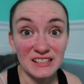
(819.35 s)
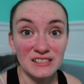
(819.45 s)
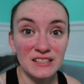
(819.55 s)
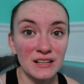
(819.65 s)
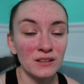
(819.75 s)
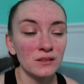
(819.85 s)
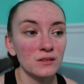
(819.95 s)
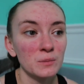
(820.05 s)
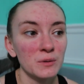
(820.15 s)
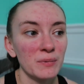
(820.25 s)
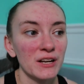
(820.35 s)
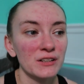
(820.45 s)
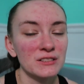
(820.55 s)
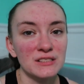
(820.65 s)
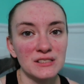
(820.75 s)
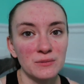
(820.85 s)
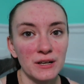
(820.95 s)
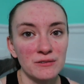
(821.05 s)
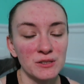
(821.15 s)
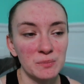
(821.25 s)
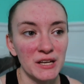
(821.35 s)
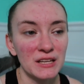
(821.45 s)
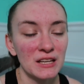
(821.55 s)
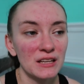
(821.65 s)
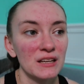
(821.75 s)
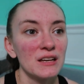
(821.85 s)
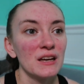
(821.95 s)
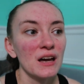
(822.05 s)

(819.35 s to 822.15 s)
into there a little bit better to see what I was picking